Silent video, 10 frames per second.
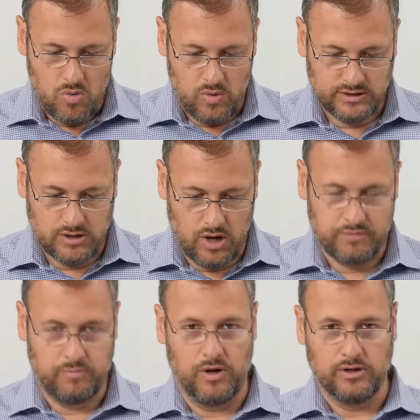what's
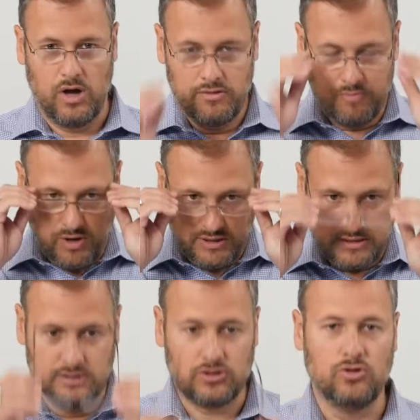AuthPoint? AuthPoint
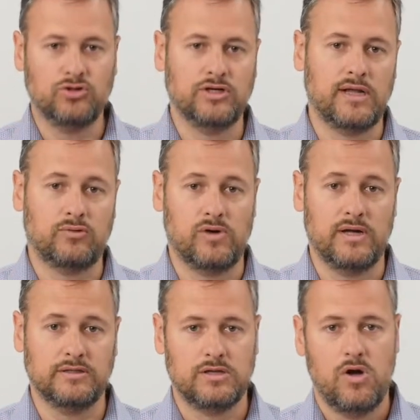is a solution that
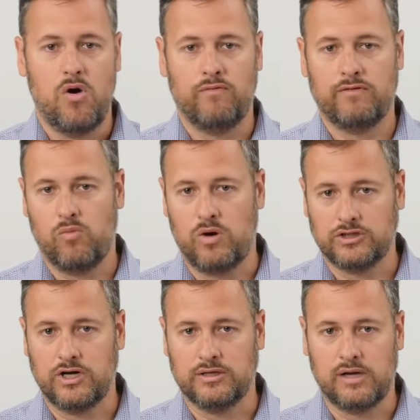runs over
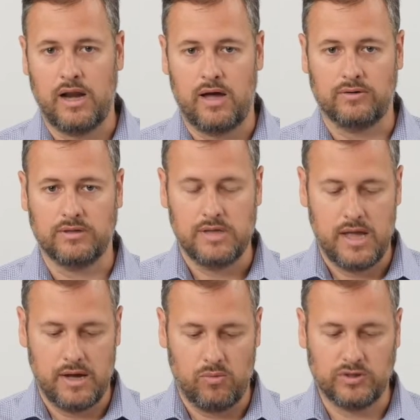WatchGuard Cloud.
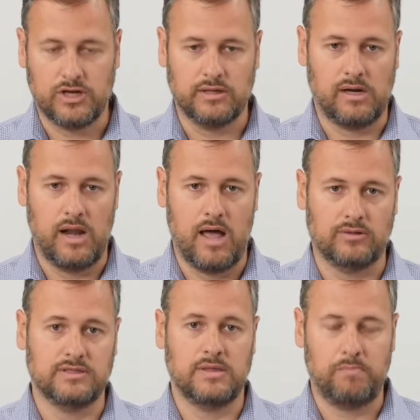WatchGuard
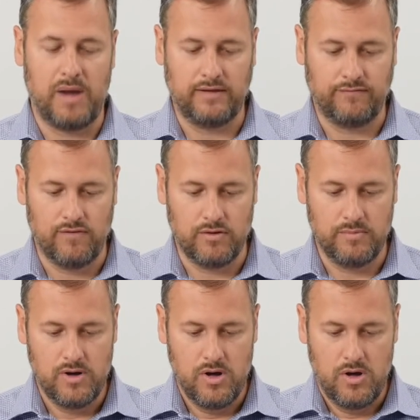Cloud is the platform.